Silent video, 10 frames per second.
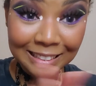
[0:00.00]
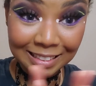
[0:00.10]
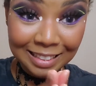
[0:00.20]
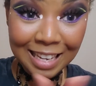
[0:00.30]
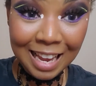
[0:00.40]

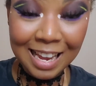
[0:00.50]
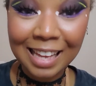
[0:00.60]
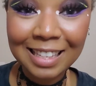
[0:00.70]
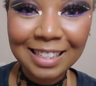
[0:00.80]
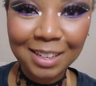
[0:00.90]
yeah, I
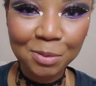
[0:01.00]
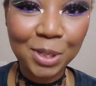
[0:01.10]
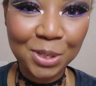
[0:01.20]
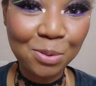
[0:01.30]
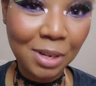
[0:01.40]
think I want
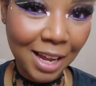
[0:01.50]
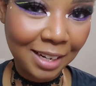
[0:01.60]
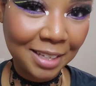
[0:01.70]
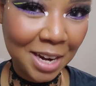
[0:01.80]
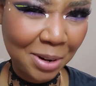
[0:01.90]
to do a
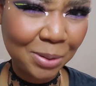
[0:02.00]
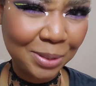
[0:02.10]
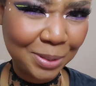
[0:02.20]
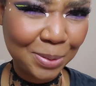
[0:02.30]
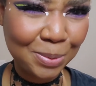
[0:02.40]
lot of Carol
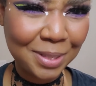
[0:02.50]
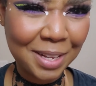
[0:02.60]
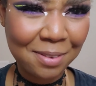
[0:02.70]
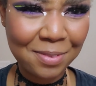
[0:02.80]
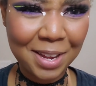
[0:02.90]
and
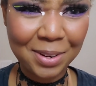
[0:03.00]
Tuesday fan